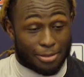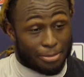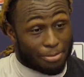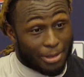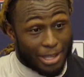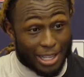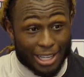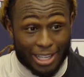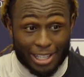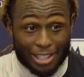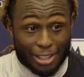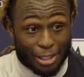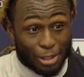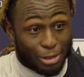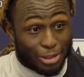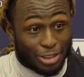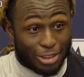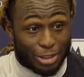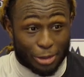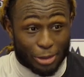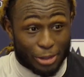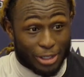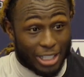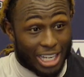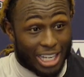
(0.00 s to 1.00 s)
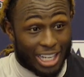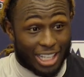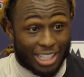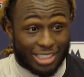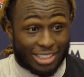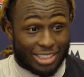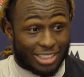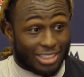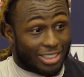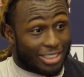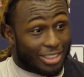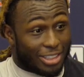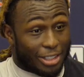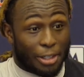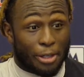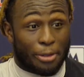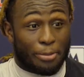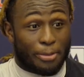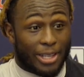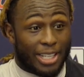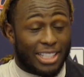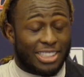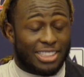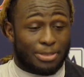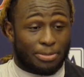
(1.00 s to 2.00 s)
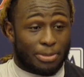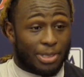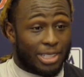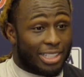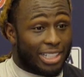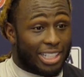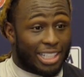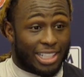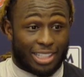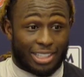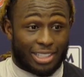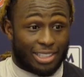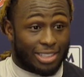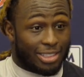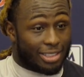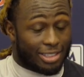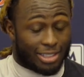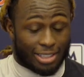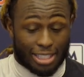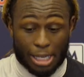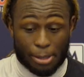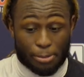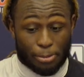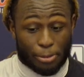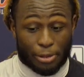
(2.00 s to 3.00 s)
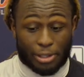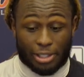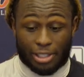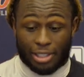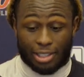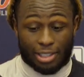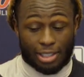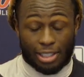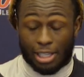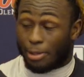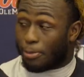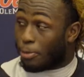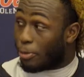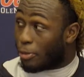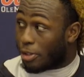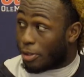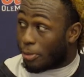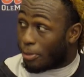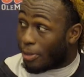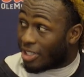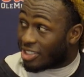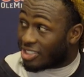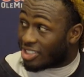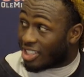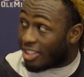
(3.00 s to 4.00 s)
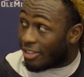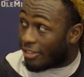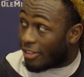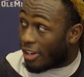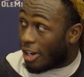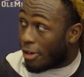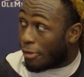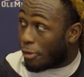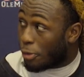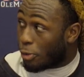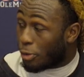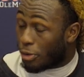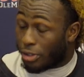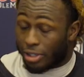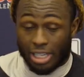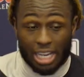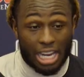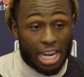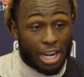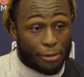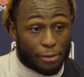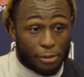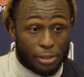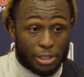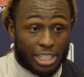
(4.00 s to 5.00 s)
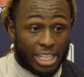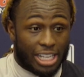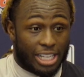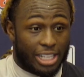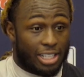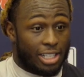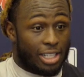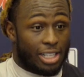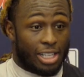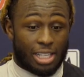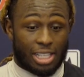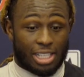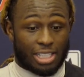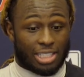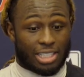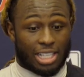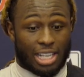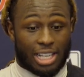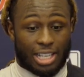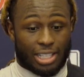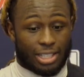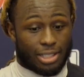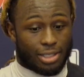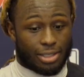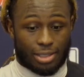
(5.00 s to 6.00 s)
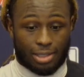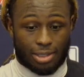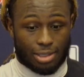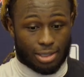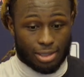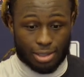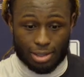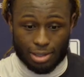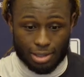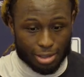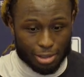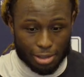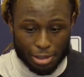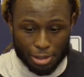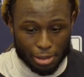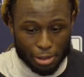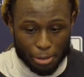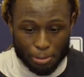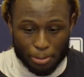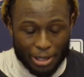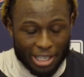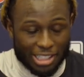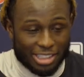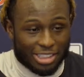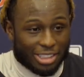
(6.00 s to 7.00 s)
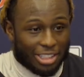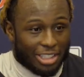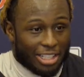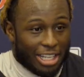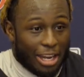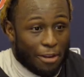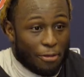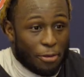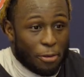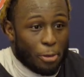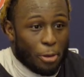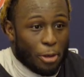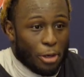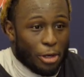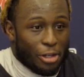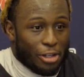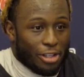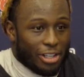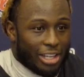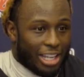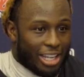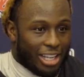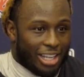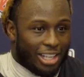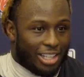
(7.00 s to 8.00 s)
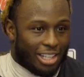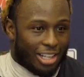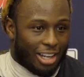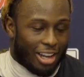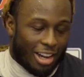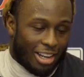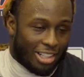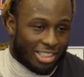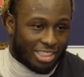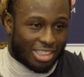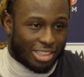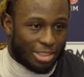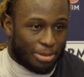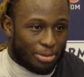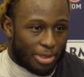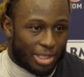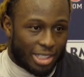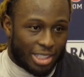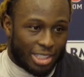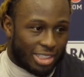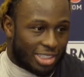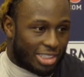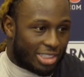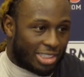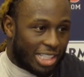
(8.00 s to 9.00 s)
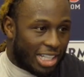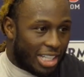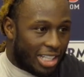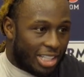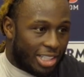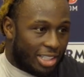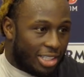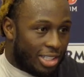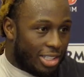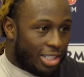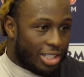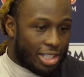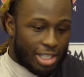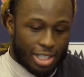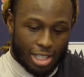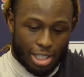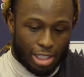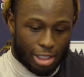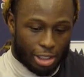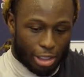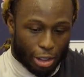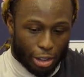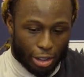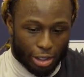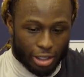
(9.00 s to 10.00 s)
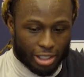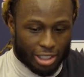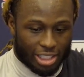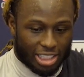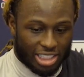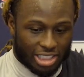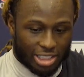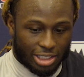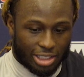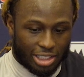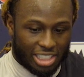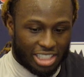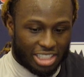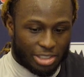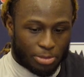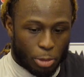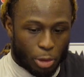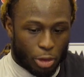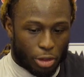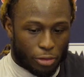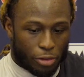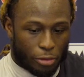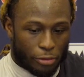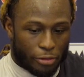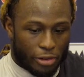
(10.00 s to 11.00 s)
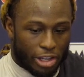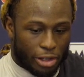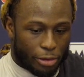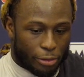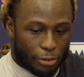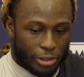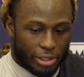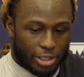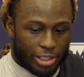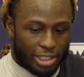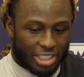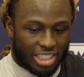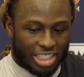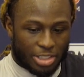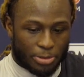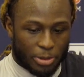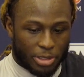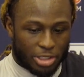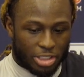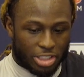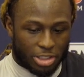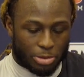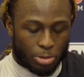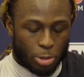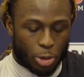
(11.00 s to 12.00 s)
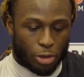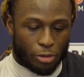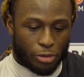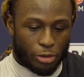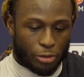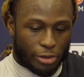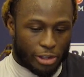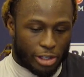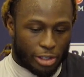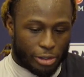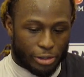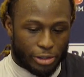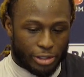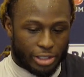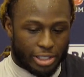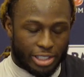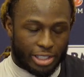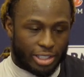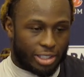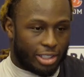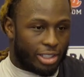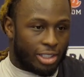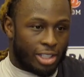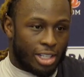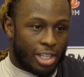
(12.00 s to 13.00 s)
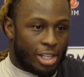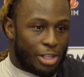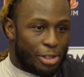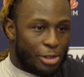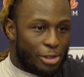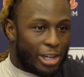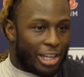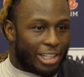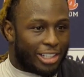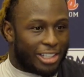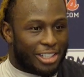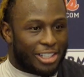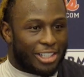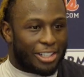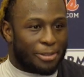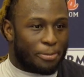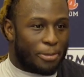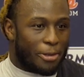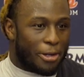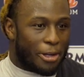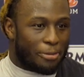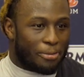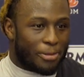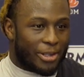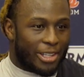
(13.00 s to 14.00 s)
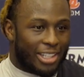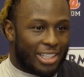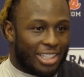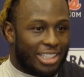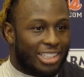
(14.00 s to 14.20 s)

Man, those three guys, they're amazing, man. They bring the best out of everyone every day. It's like the best of every world, honestly, man, because, like, Dart, he's more of a veteran, and Spencer's more of a veteran than you got the young pup, man.